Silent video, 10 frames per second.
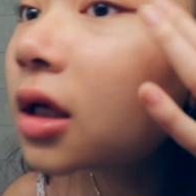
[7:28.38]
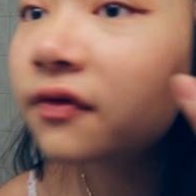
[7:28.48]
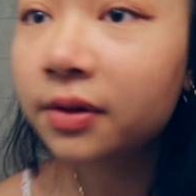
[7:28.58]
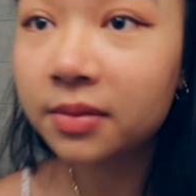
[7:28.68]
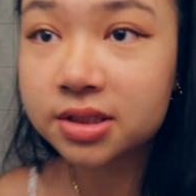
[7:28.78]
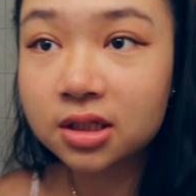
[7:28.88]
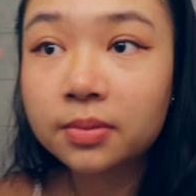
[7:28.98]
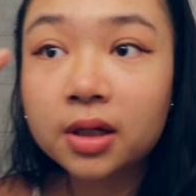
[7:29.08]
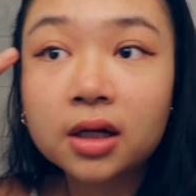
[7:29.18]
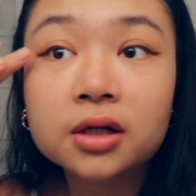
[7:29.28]
if I mess
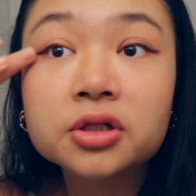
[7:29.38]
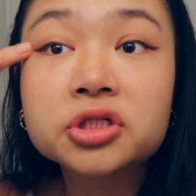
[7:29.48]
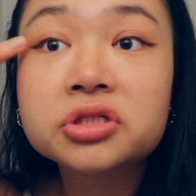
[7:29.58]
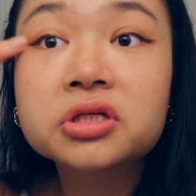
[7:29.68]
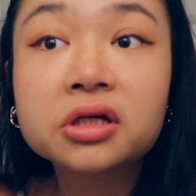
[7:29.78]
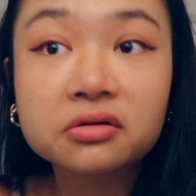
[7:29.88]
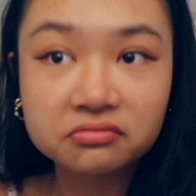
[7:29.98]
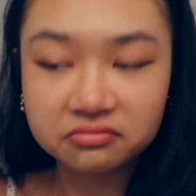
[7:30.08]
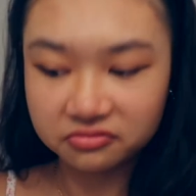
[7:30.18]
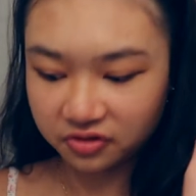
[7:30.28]
up, I kind of just like
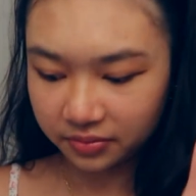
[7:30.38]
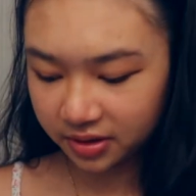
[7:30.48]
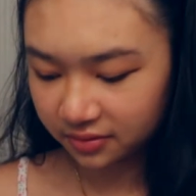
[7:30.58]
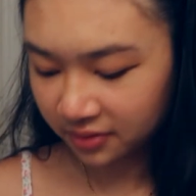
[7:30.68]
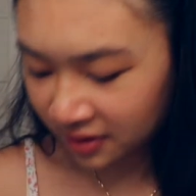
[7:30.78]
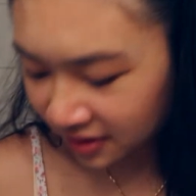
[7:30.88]
rub it.